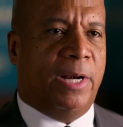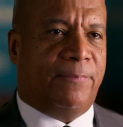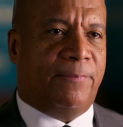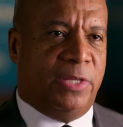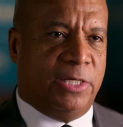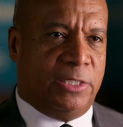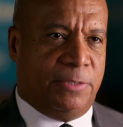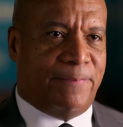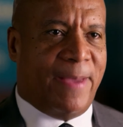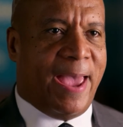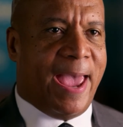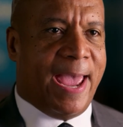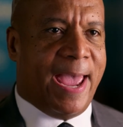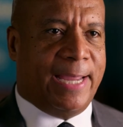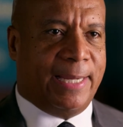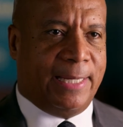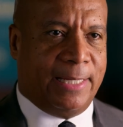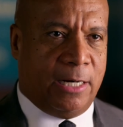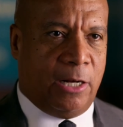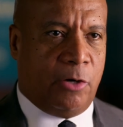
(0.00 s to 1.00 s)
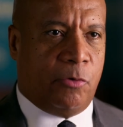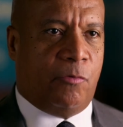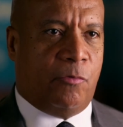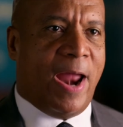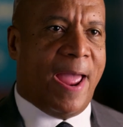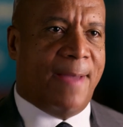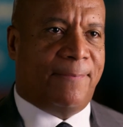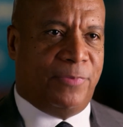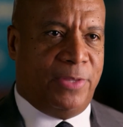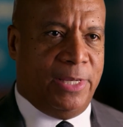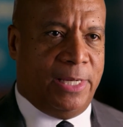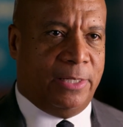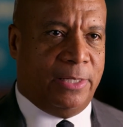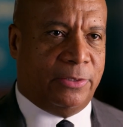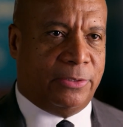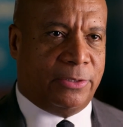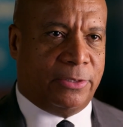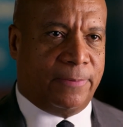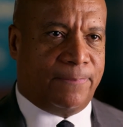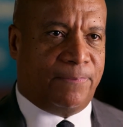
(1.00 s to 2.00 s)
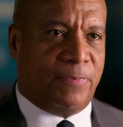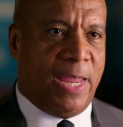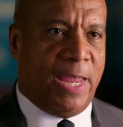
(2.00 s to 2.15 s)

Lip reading: up this bag and unwrapped this,